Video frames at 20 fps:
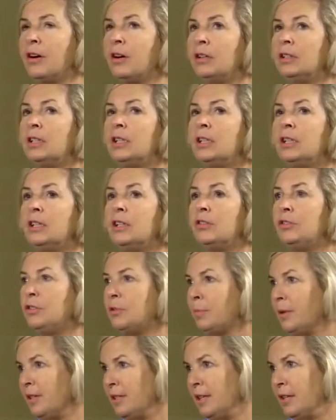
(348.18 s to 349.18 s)
of all,
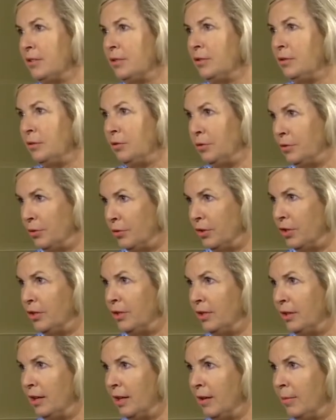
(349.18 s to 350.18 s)
Juice Plus has a
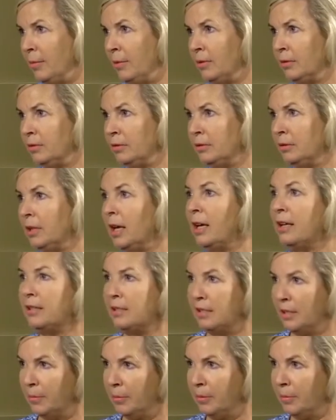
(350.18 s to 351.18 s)
nutrition label, not a
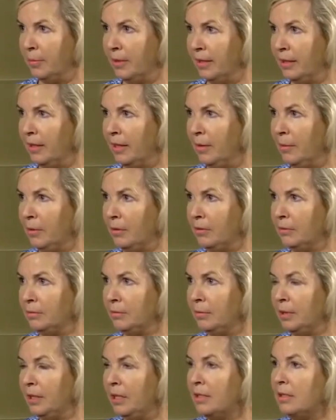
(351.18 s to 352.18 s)
supplement label,
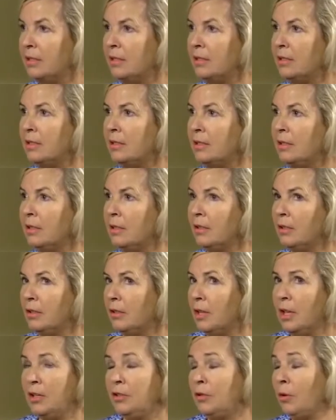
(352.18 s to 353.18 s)
because it's
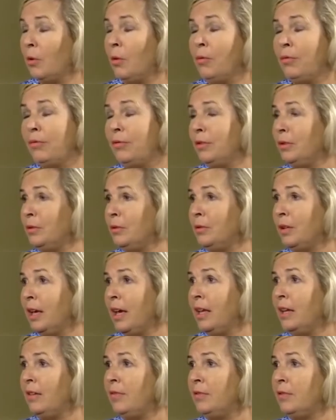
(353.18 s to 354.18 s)
it's whole food.
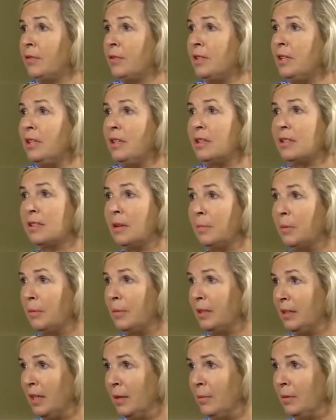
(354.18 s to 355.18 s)
And if you're seeing a
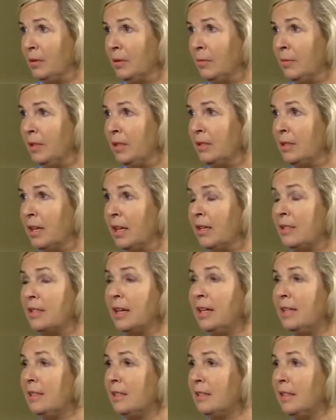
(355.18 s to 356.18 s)
supplement label, it means it has
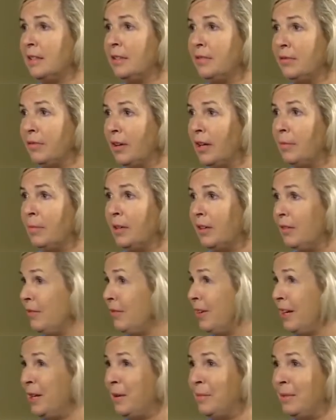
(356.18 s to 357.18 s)
isolated fragmented
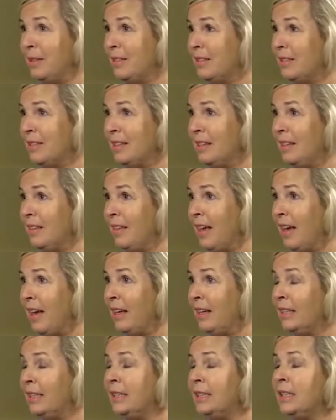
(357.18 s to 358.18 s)
vitamins in
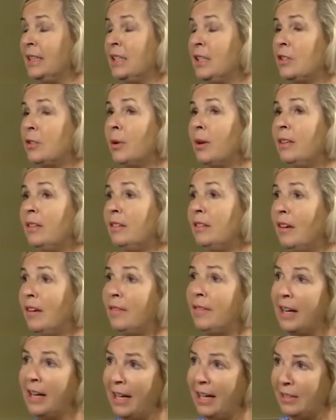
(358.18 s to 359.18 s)
that. So I
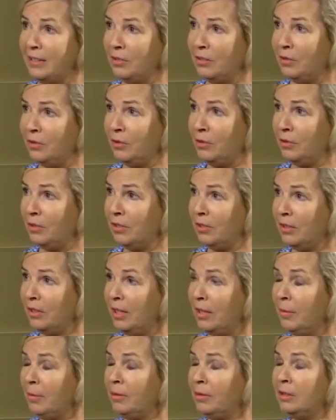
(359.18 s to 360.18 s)
love that it has a nutrition
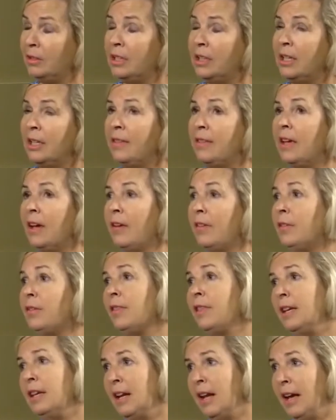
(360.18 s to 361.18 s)
label. The other
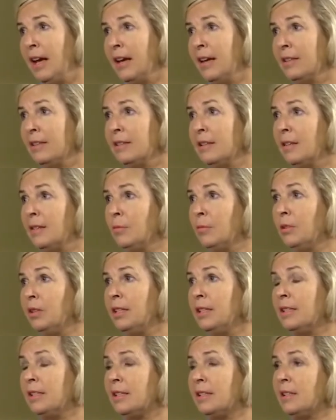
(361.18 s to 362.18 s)
thing it has that
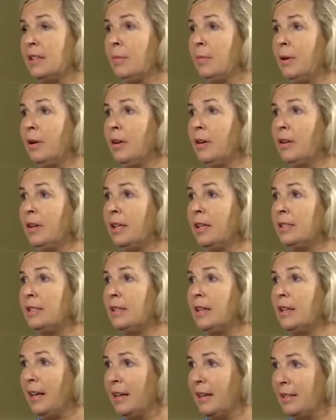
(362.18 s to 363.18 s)
really sets it apart
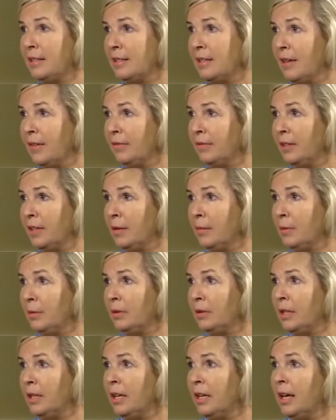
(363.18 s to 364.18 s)
NSF
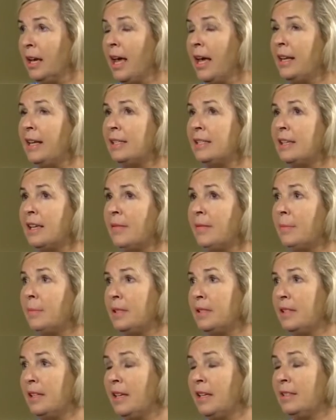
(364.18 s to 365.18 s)
label. NSF
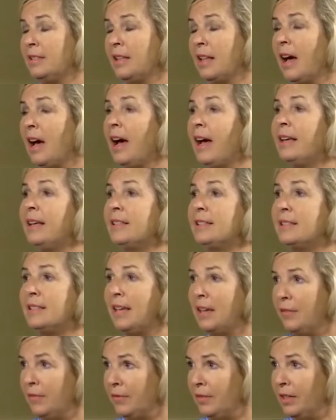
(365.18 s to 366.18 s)
is, is the highest
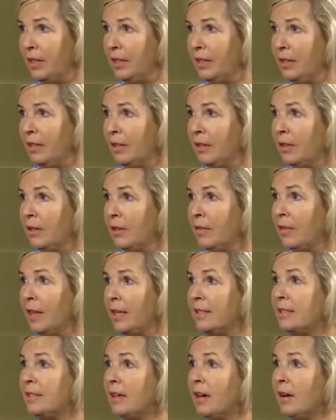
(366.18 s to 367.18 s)
safety
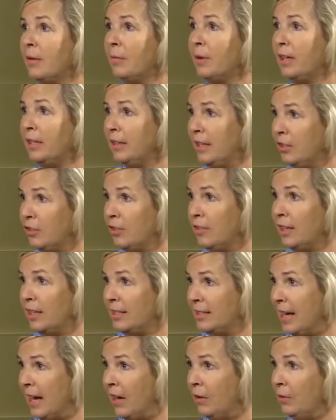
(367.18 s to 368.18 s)
that's um, regulation
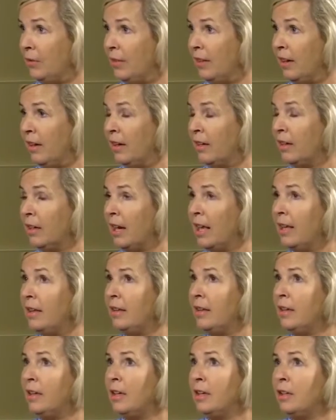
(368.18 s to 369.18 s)
that's out there.
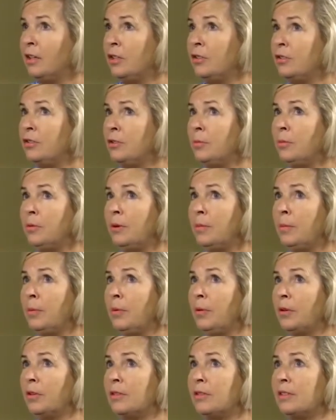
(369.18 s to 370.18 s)
And Consumer
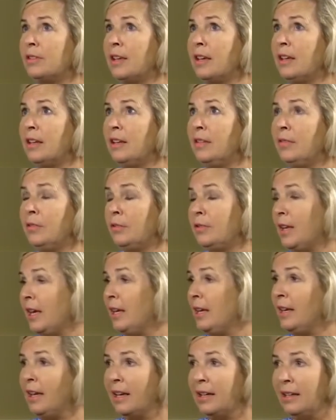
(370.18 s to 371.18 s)
Reports said if you're
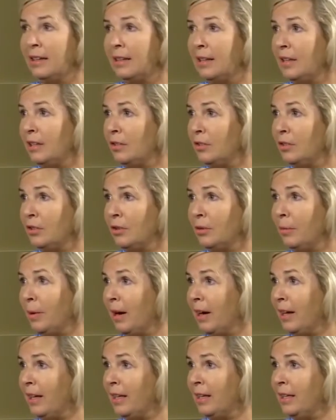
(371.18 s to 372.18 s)
taking anything into your
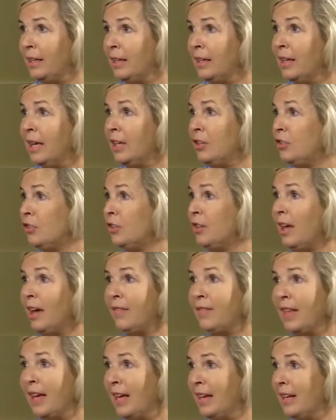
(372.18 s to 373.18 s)
body, it should
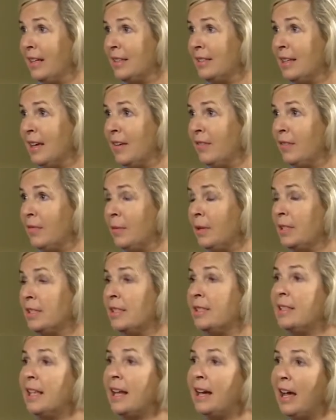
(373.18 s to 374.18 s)
have the NSF because
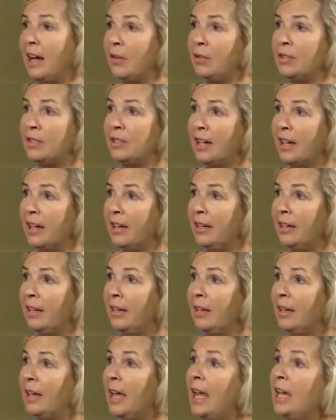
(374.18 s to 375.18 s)
it's that outside
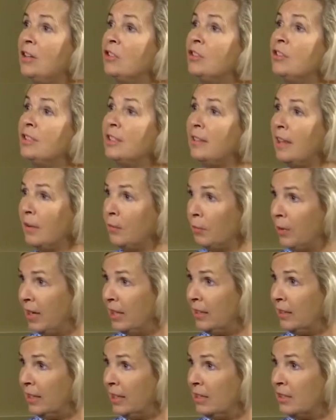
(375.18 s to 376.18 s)
agency that
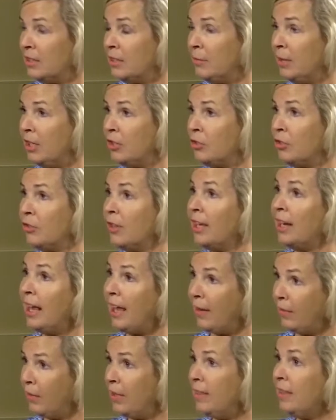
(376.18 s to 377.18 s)
regulates to make sure that
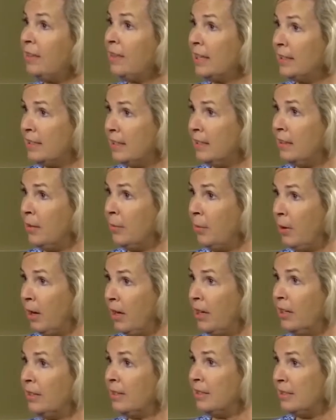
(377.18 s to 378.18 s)
everything that's in the
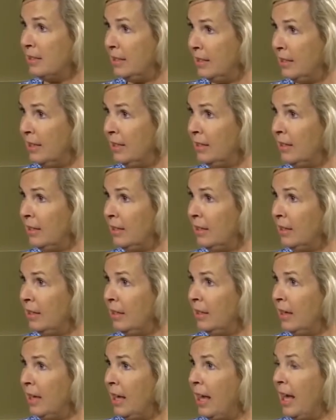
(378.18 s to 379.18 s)
product is in it
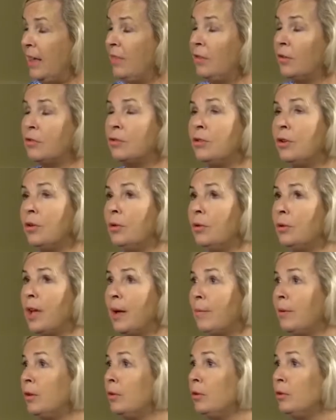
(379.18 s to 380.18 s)
and there's no
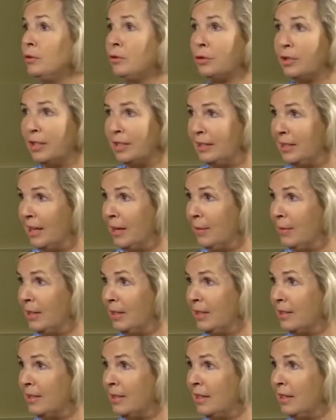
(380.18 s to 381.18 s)
chemicals or
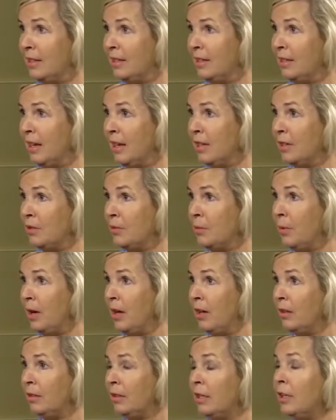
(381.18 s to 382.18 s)
contaminants in it as
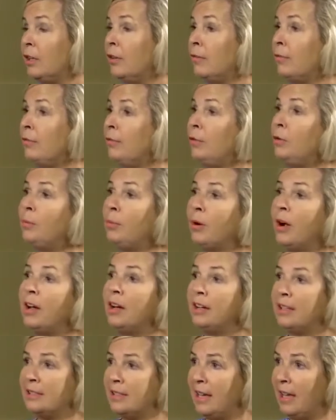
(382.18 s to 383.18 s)
well. Few
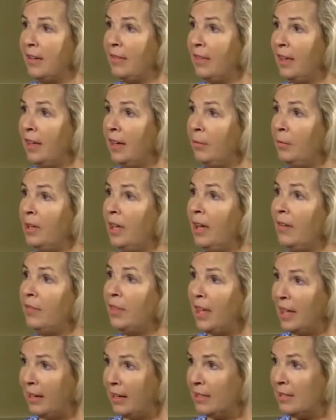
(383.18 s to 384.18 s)
products have that, and we have
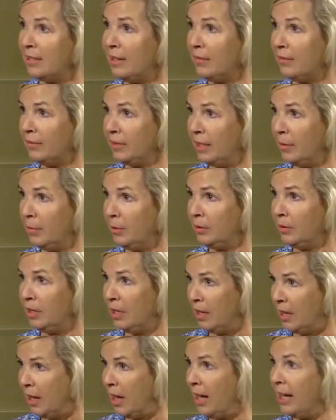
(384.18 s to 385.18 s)
the NSF label
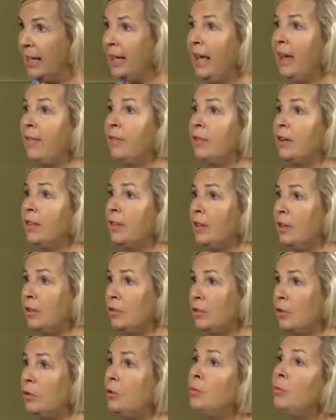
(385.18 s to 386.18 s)
on everything,
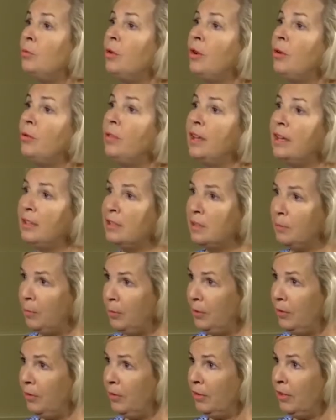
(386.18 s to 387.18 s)
so you know that it's
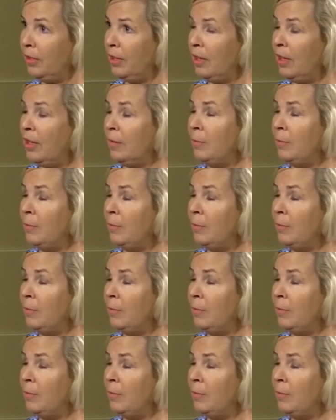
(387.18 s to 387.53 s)
pure.